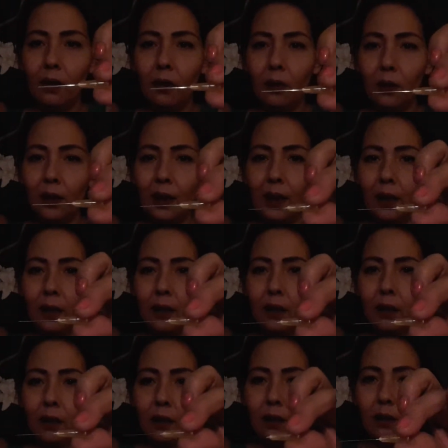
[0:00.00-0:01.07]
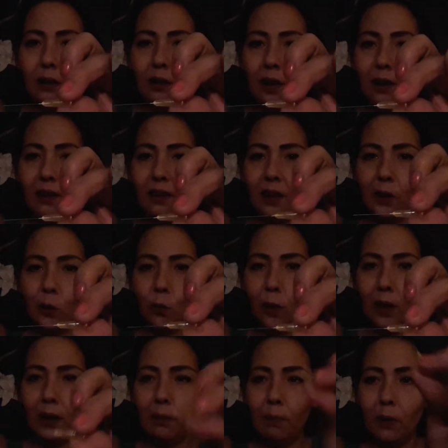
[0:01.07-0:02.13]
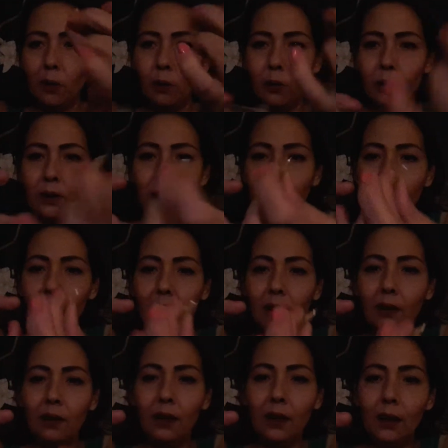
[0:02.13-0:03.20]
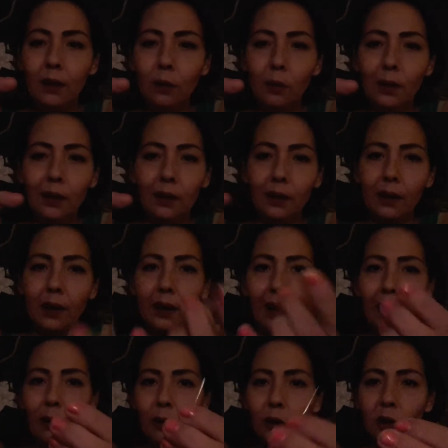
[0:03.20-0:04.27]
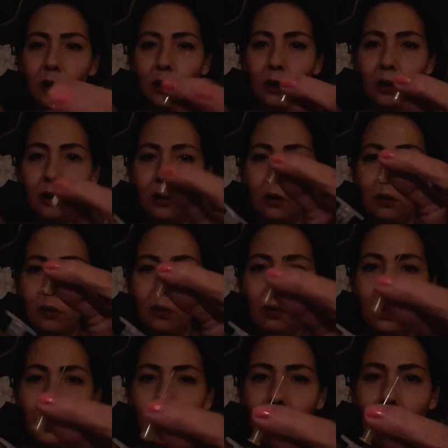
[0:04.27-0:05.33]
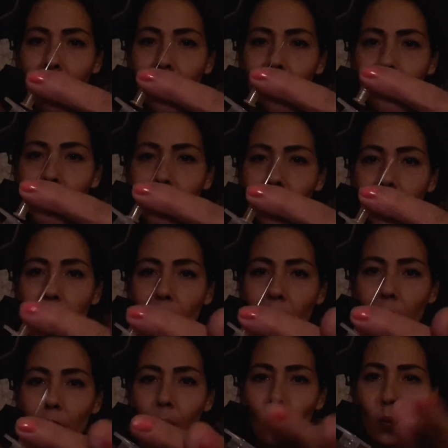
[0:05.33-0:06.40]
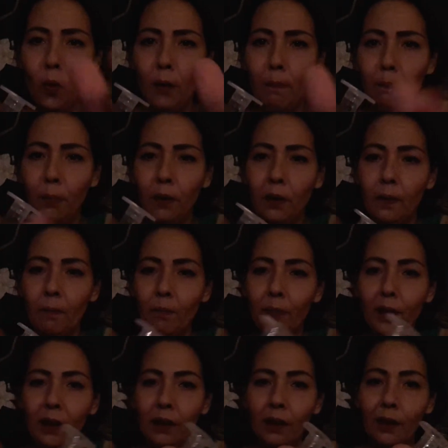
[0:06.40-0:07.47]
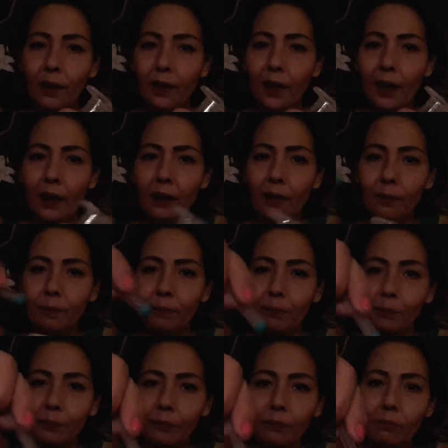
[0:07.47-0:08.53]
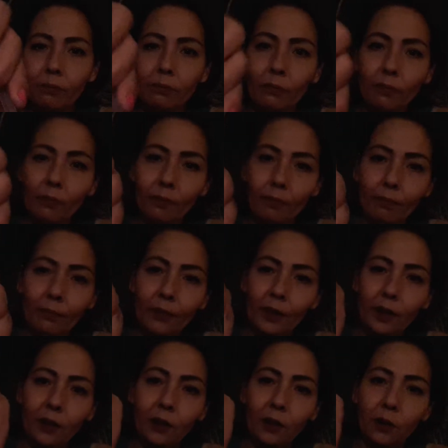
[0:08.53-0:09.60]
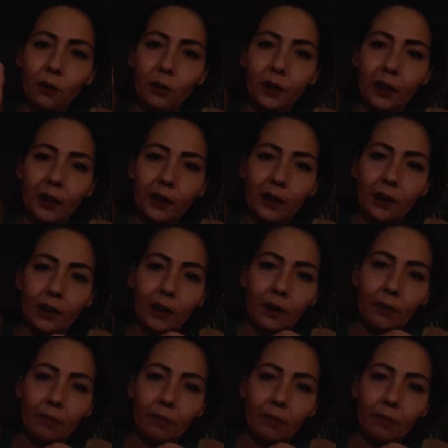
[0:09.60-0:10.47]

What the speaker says: Okay. Not this way because then the needle will get out. So you do like this. Whip. Then you do this.